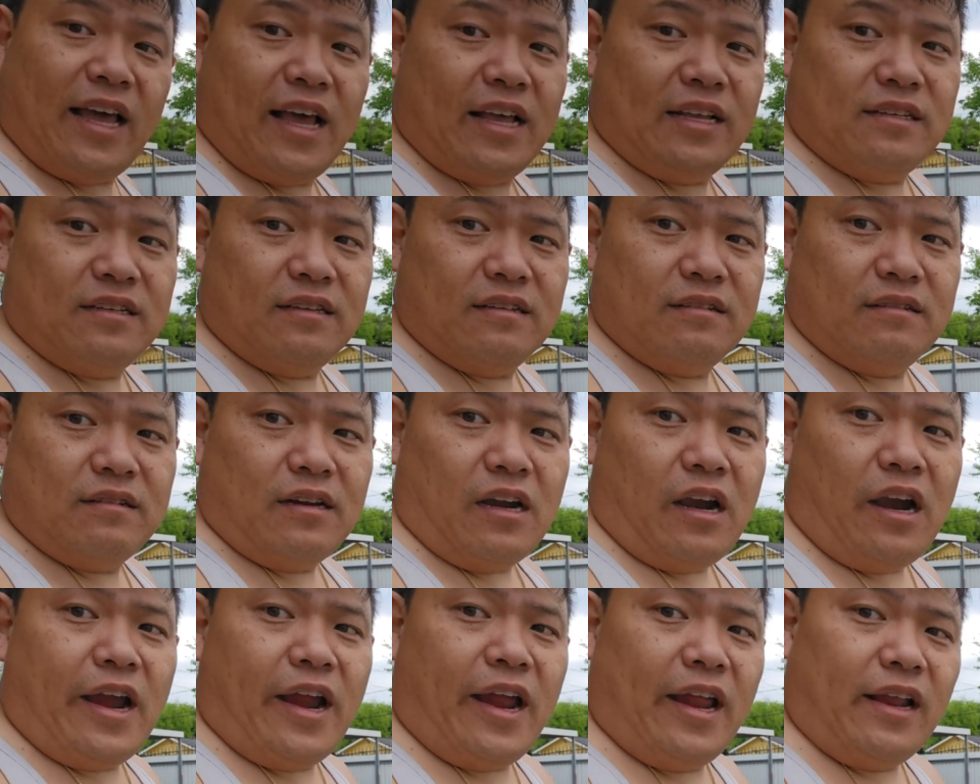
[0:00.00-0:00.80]
it, guys.
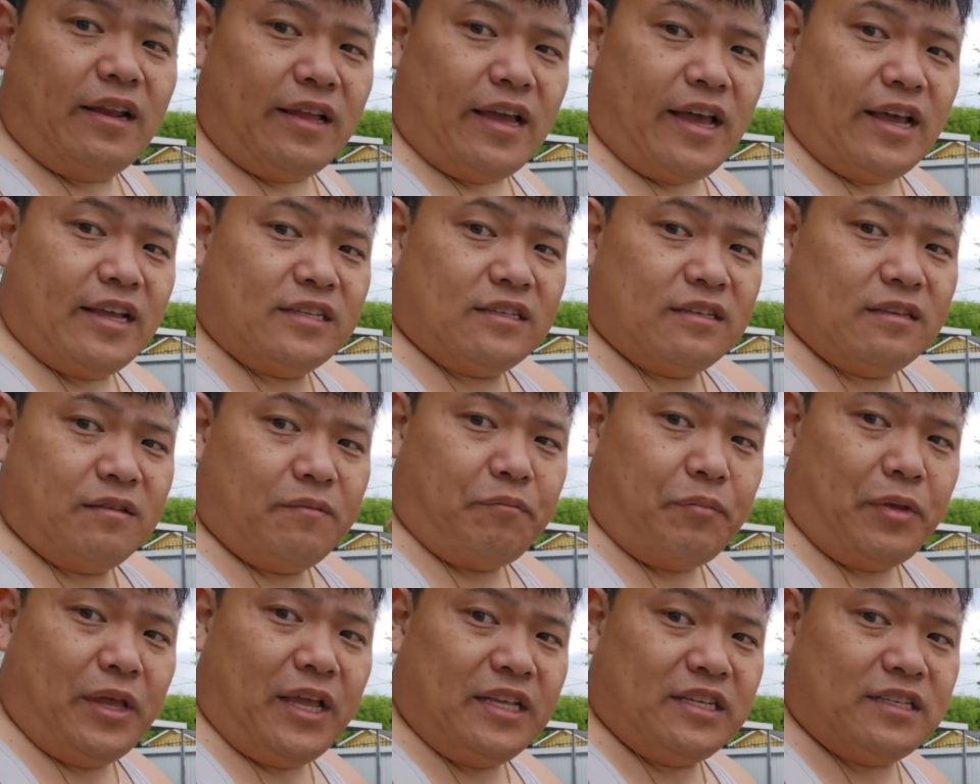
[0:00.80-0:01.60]
All right, guys.
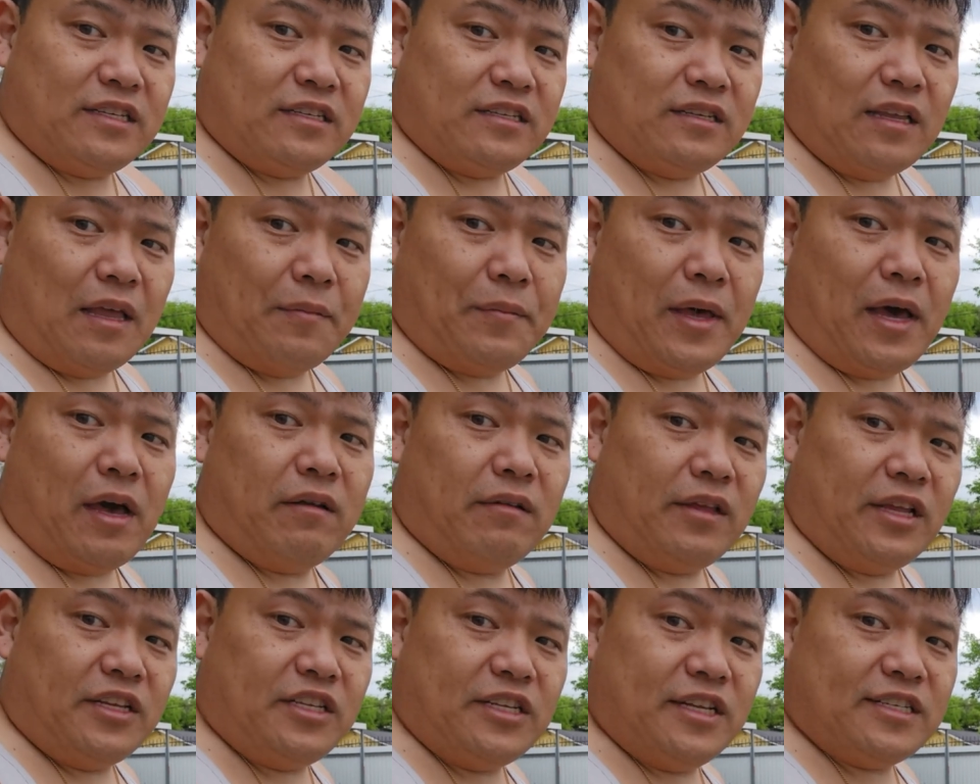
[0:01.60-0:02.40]
Peace. I'm
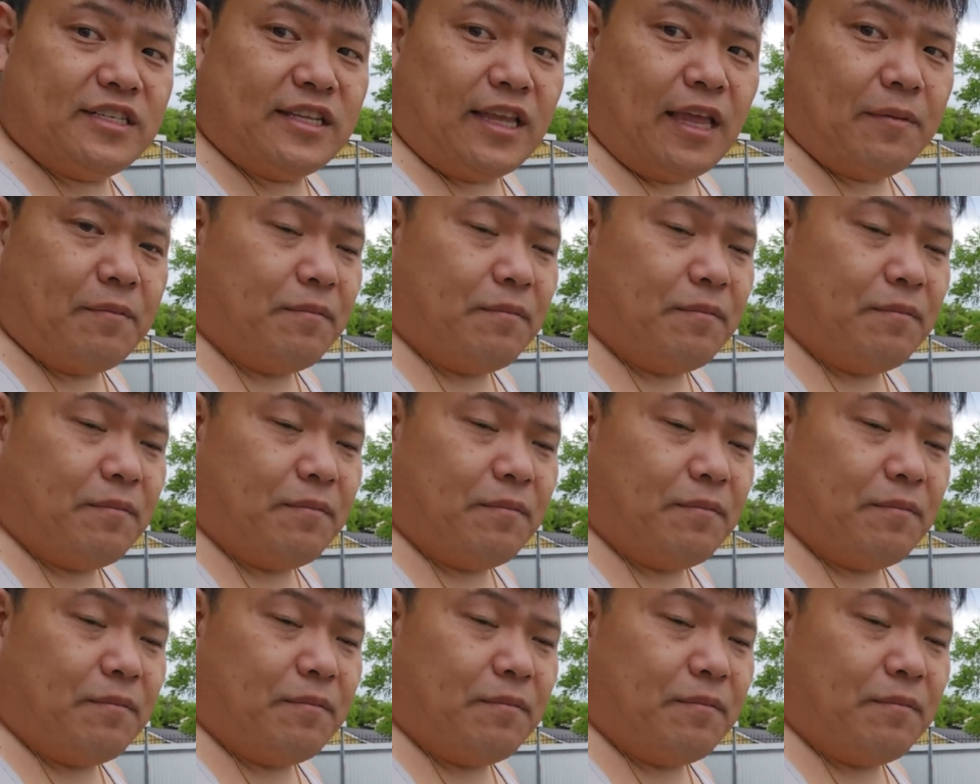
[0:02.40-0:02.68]
out. Catch you next